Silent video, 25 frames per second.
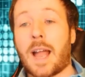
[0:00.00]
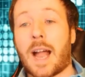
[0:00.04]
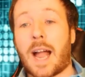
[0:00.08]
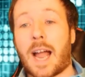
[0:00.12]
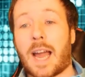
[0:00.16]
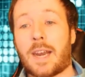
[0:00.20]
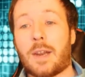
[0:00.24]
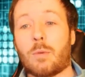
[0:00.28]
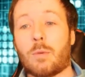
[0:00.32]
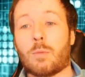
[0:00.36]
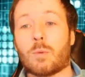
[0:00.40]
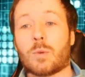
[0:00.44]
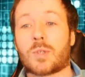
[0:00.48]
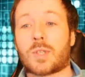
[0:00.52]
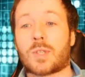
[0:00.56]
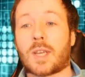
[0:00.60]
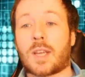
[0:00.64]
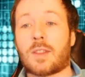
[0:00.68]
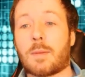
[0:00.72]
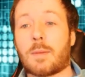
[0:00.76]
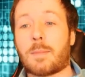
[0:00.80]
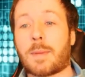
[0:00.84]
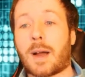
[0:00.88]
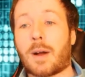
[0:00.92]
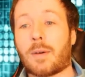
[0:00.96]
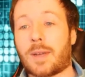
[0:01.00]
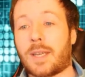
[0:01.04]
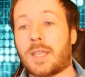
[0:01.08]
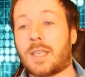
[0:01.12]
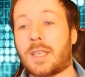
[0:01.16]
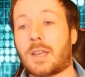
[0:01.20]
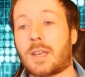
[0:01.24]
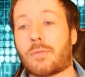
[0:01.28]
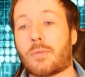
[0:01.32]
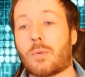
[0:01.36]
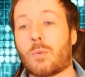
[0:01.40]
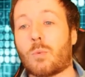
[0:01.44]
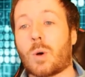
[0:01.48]
and it will send them out in
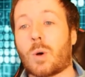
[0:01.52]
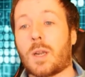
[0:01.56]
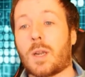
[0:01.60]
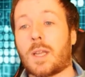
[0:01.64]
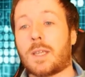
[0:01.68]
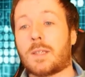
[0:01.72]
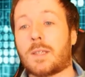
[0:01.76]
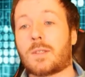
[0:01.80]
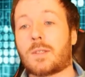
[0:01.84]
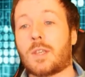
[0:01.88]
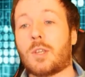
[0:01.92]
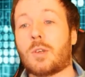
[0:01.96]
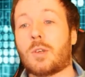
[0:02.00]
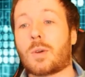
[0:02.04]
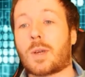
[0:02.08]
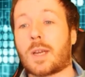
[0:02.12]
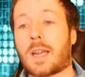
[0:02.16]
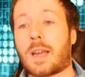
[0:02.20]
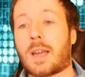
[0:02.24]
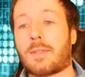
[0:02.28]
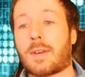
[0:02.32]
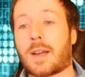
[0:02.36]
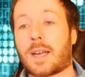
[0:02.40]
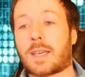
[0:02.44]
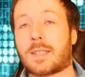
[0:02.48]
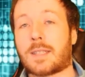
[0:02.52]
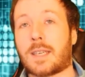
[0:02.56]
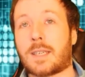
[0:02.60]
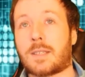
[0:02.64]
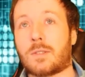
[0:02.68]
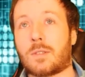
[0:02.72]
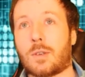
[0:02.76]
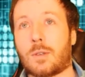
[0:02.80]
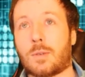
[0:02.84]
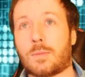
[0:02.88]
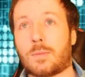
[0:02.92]
different wallets that you can have access to.